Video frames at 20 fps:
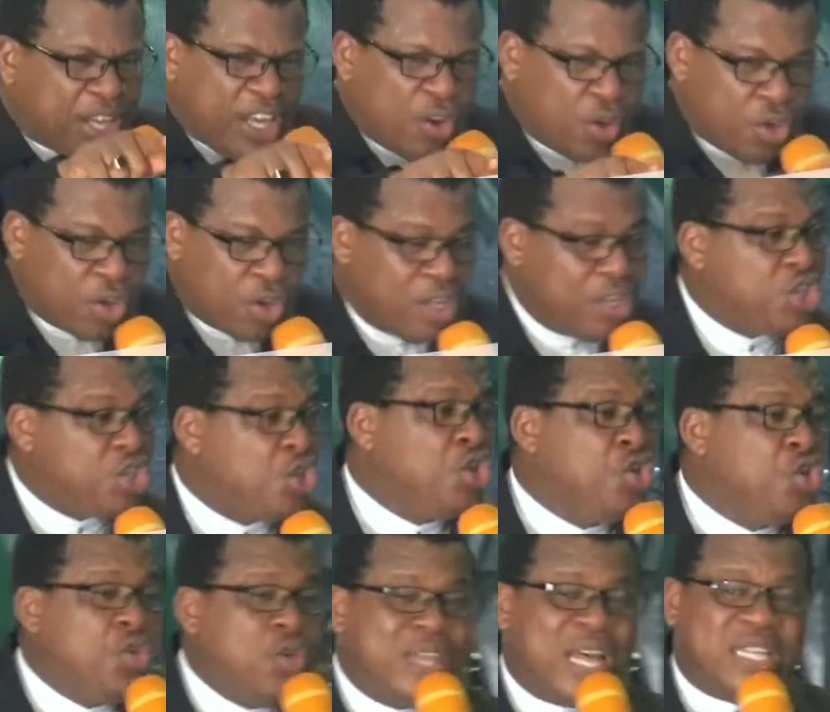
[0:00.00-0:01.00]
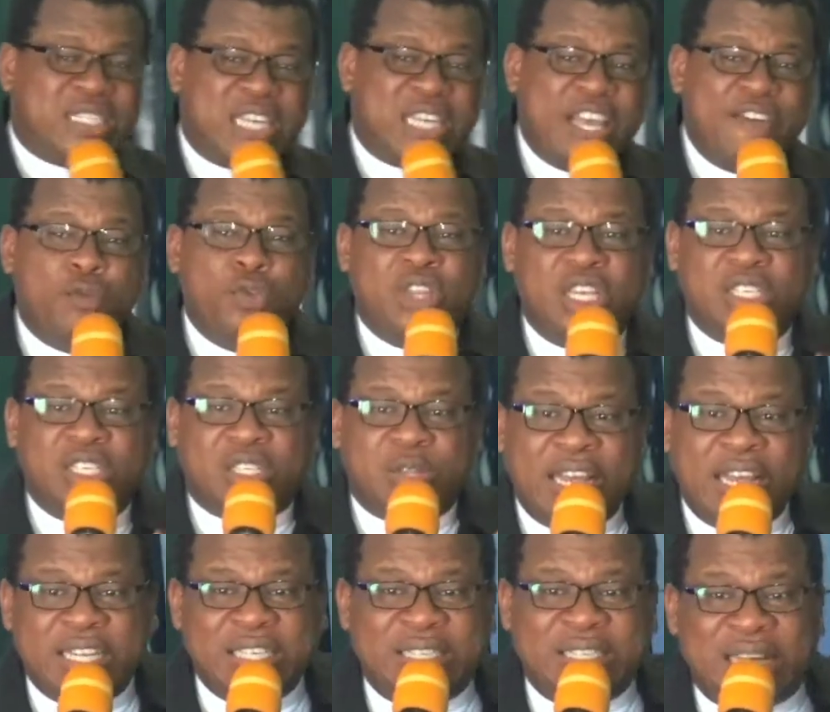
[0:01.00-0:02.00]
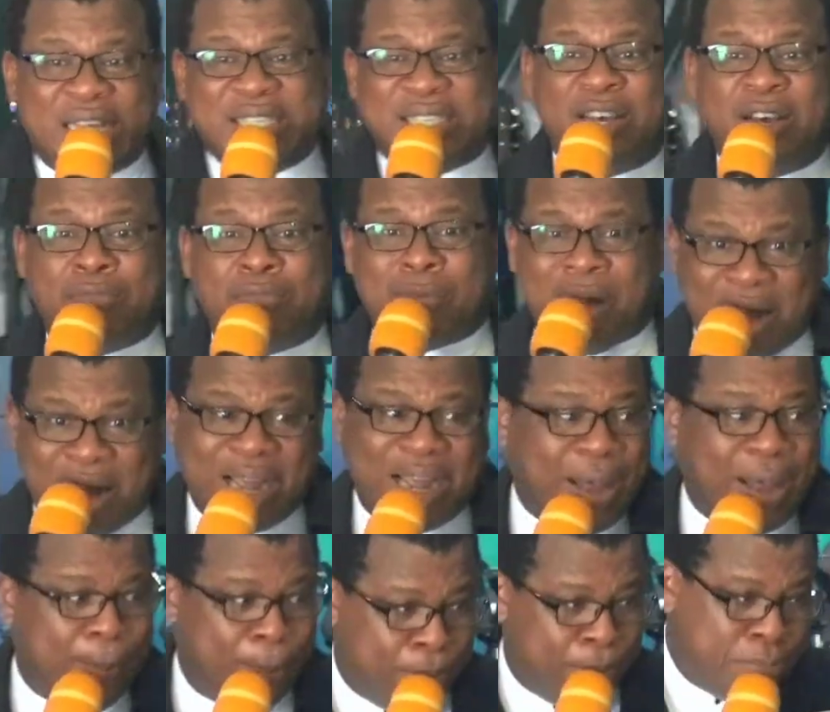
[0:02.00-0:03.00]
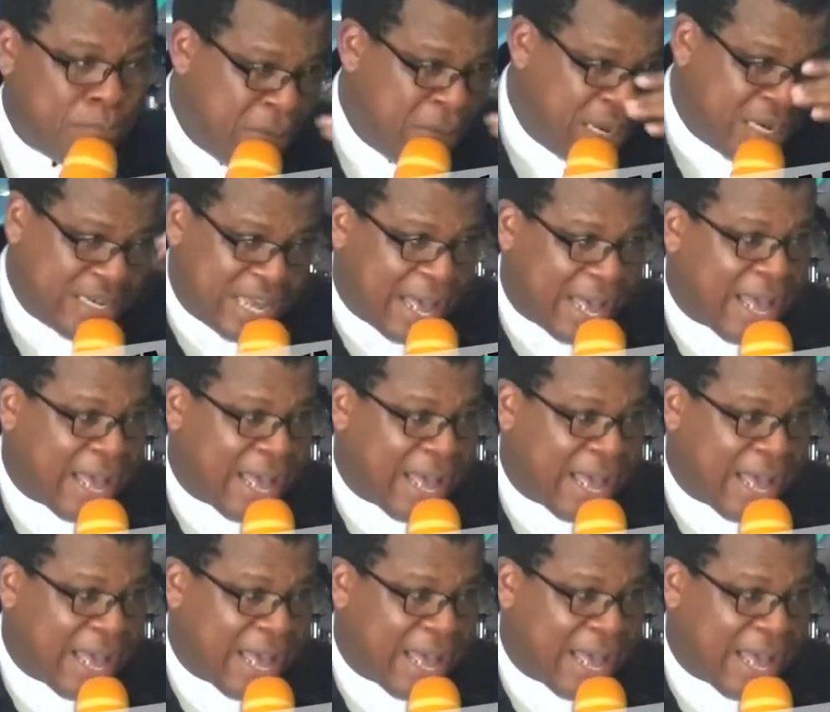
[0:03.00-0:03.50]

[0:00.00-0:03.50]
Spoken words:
on you. Do you know that even these ladies that sell paraga make their